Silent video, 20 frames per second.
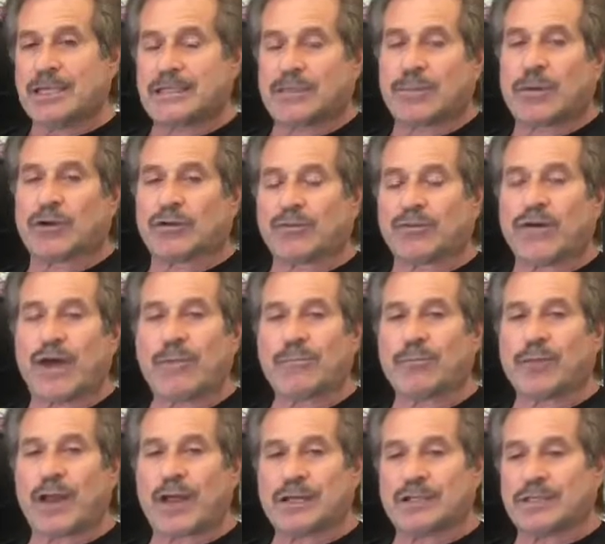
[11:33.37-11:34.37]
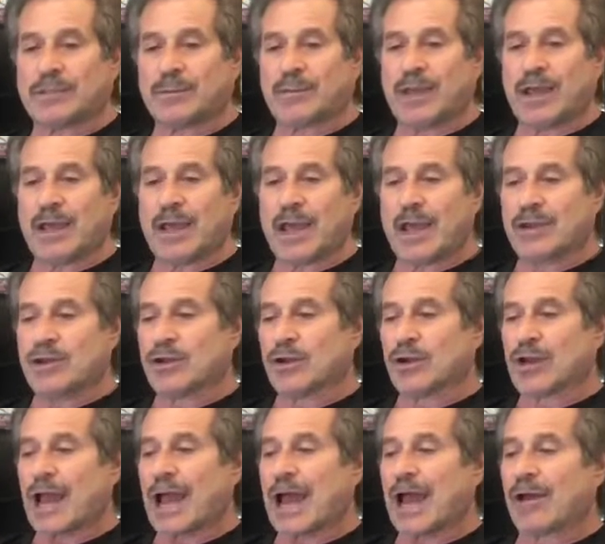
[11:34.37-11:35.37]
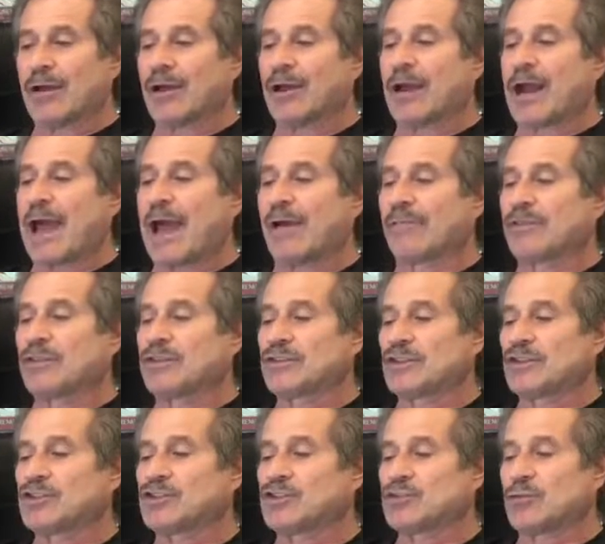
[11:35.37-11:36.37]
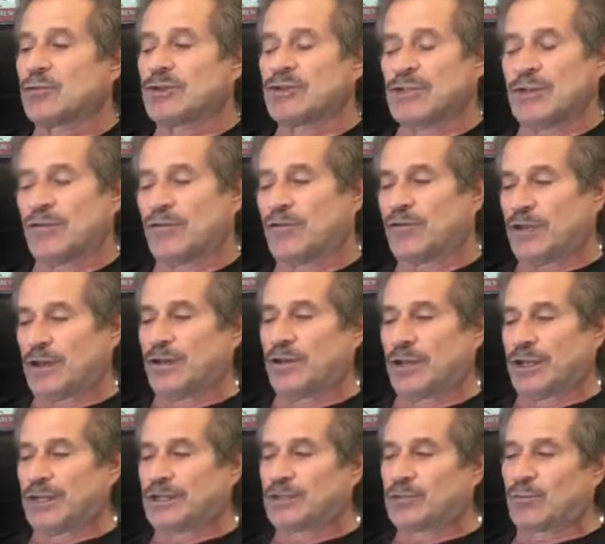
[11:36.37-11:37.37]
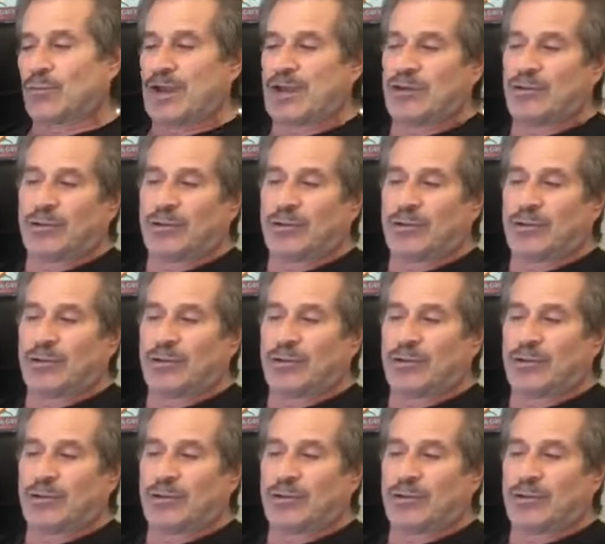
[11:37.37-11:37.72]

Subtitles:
it's the most fun place to be, and you're going to have these exquisite feelings when